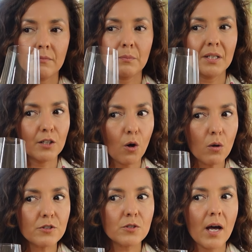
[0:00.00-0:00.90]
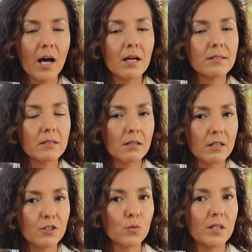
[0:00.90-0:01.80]
but it also has
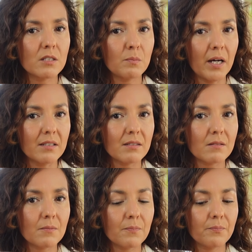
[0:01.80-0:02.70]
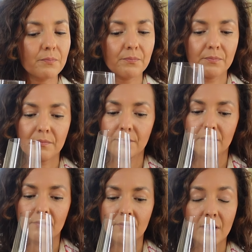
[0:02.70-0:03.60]
a sweet spice.
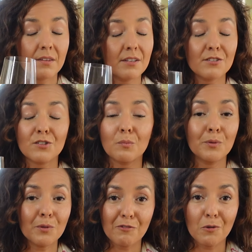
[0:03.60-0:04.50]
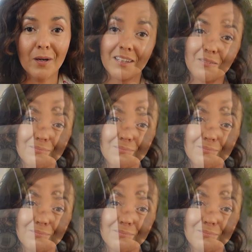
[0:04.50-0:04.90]
This is a beautiful wine.